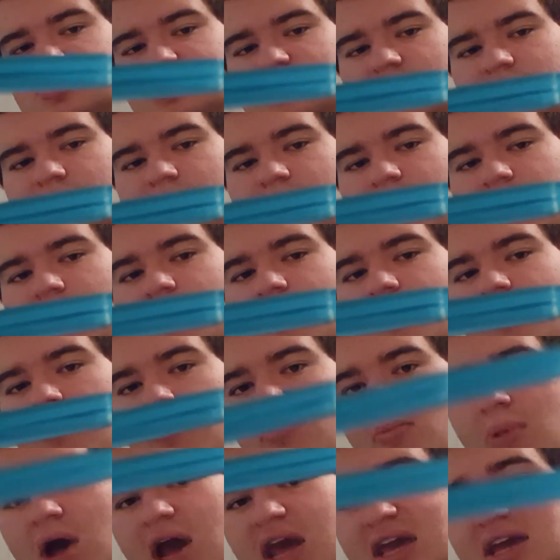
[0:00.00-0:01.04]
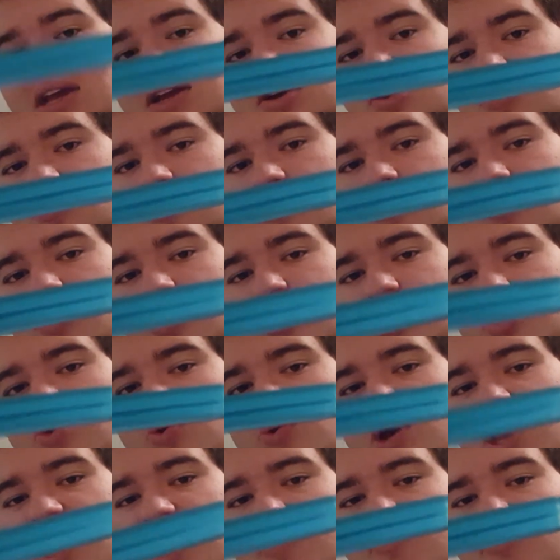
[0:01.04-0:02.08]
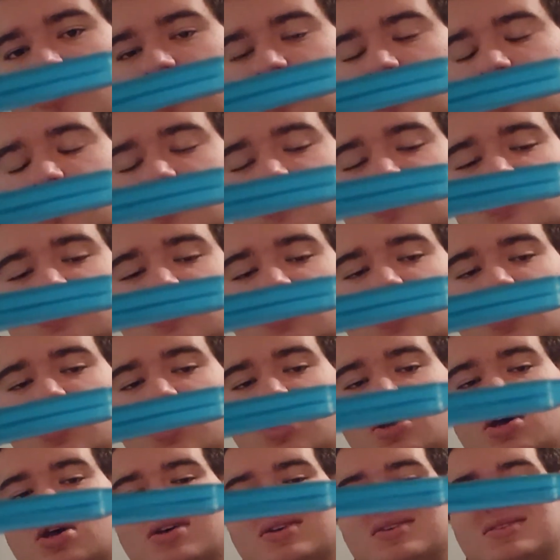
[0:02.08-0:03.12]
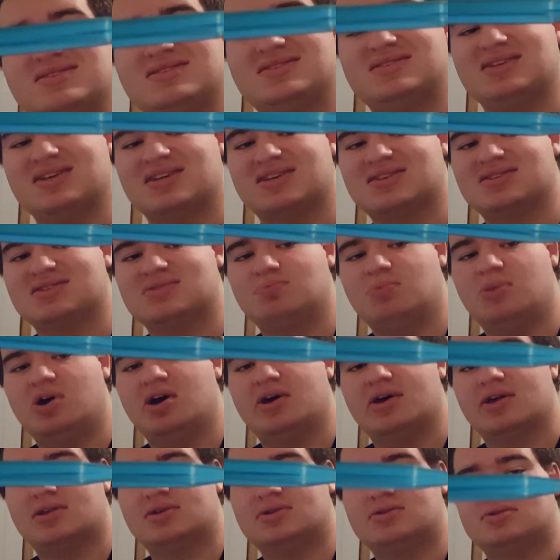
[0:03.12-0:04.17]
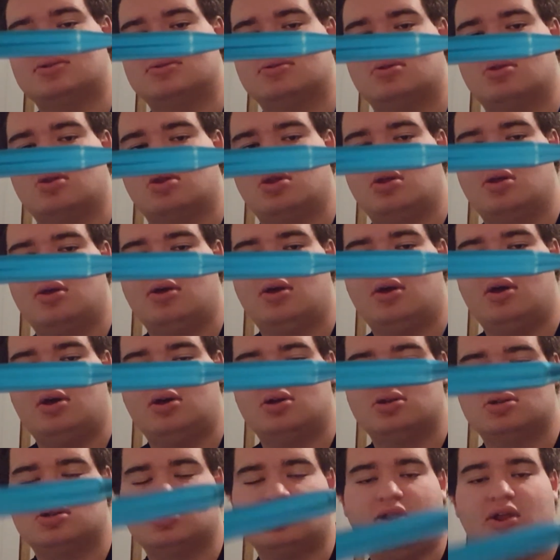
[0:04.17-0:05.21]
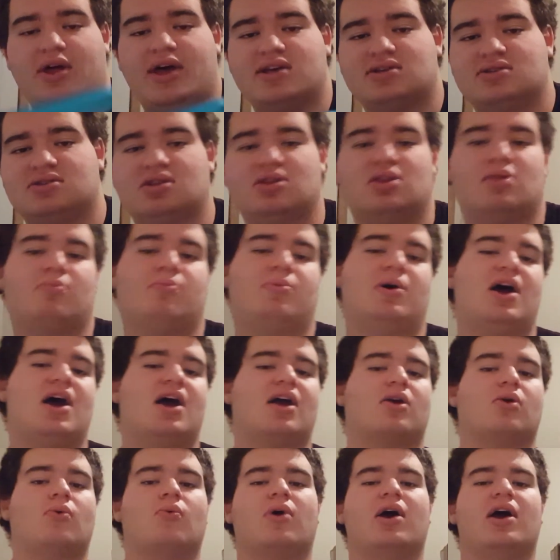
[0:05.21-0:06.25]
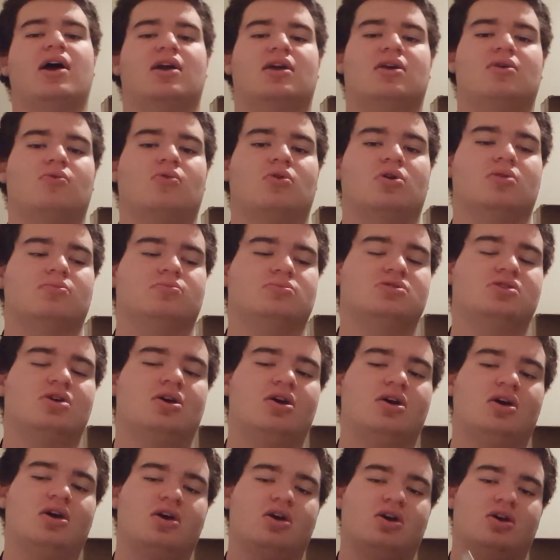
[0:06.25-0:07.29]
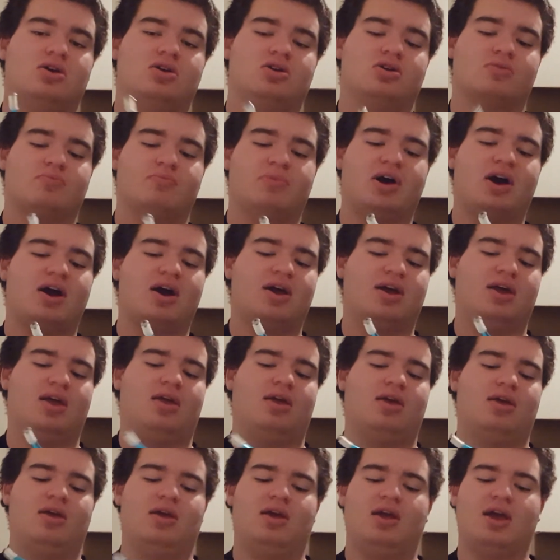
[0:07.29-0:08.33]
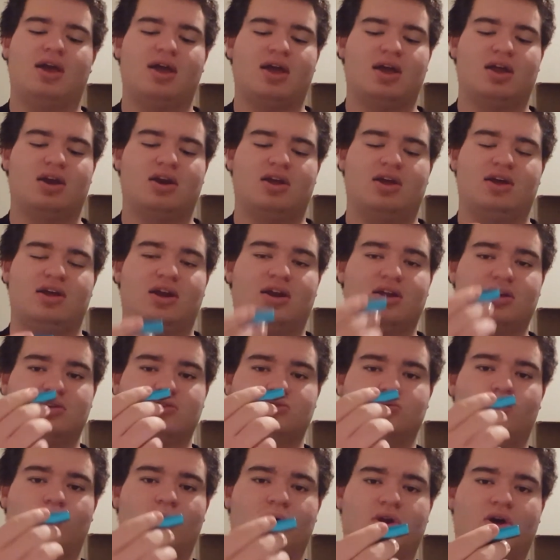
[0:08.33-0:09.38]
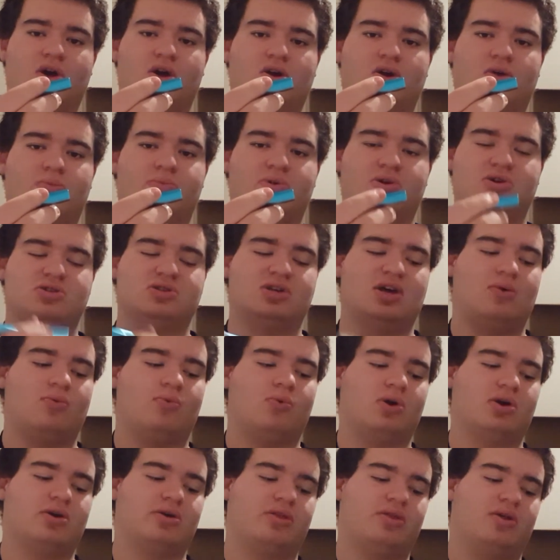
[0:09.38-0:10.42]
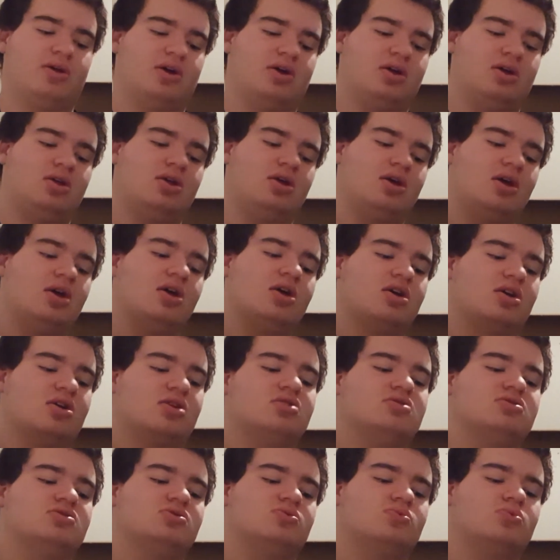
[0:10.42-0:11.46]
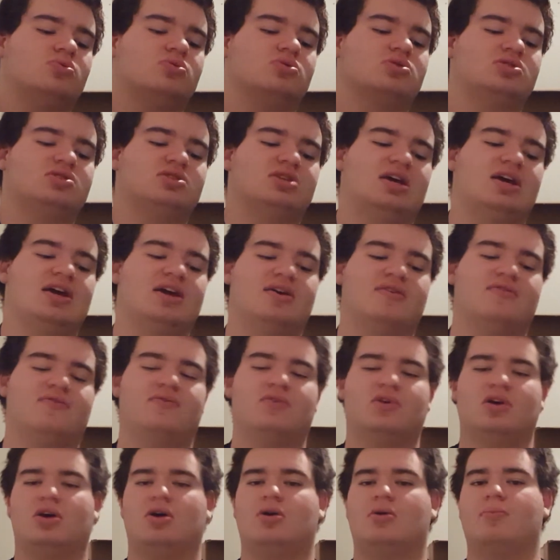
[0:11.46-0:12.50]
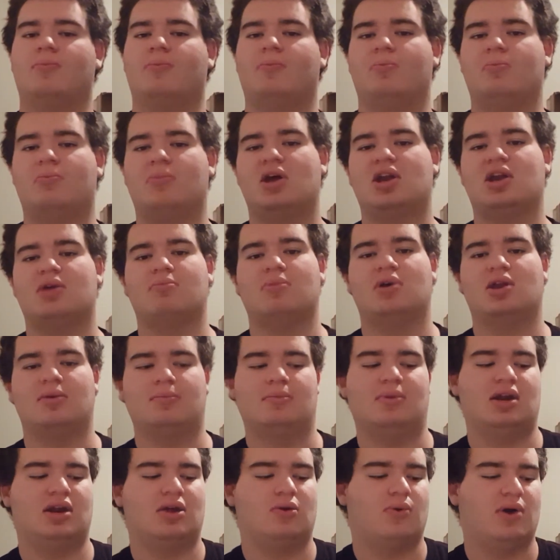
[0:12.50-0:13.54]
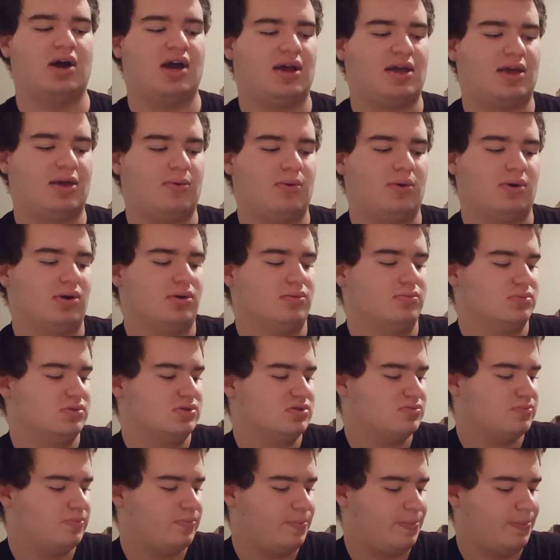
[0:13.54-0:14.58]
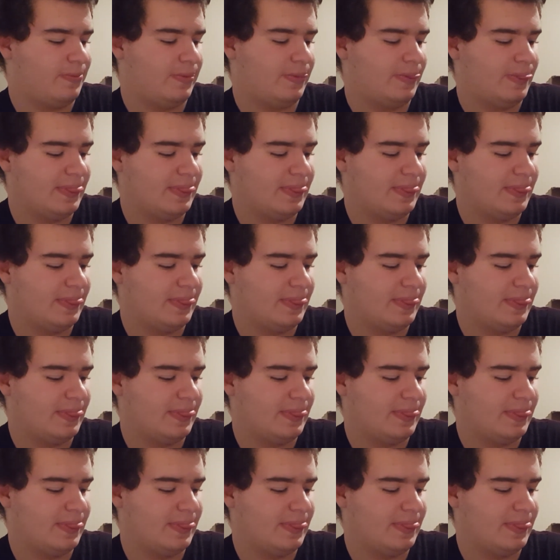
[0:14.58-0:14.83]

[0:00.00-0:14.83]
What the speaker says: this might run you at most $6. It's less than the pack of wacky worms you're buying, and it is 100% worth it because you will save many, many, many wacky worms.